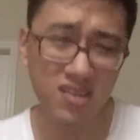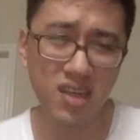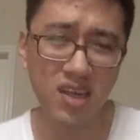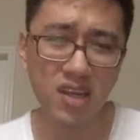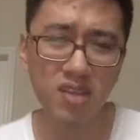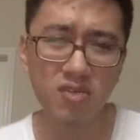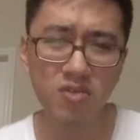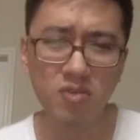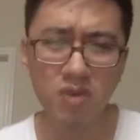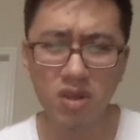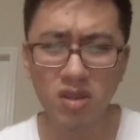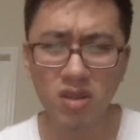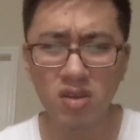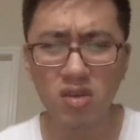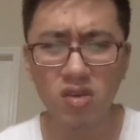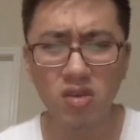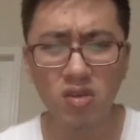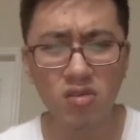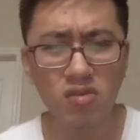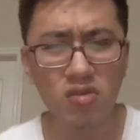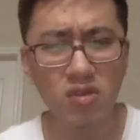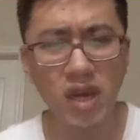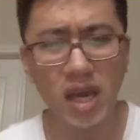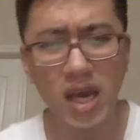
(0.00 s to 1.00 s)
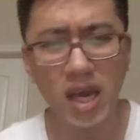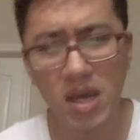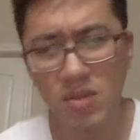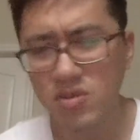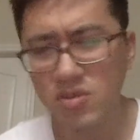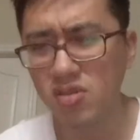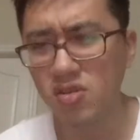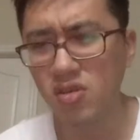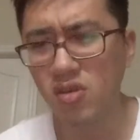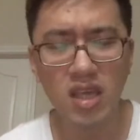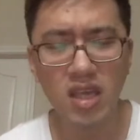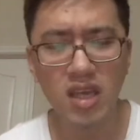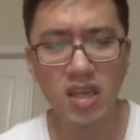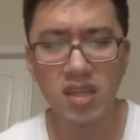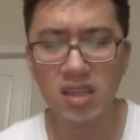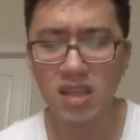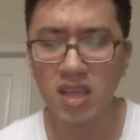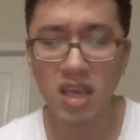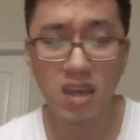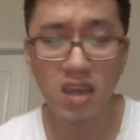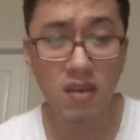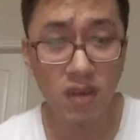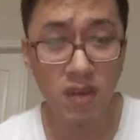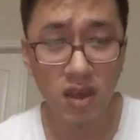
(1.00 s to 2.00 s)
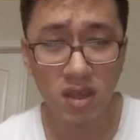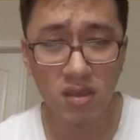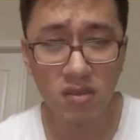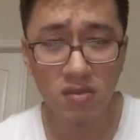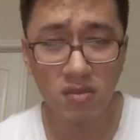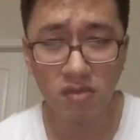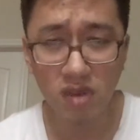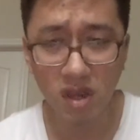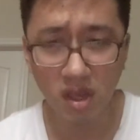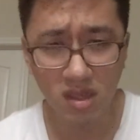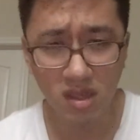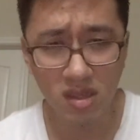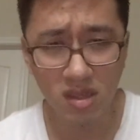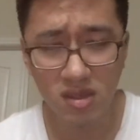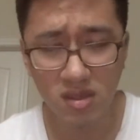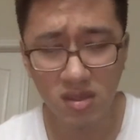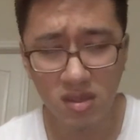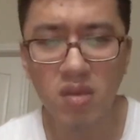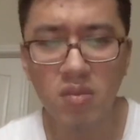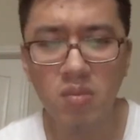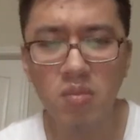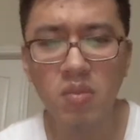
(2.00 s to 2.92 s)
I don't want to go to App Store and give it a rating.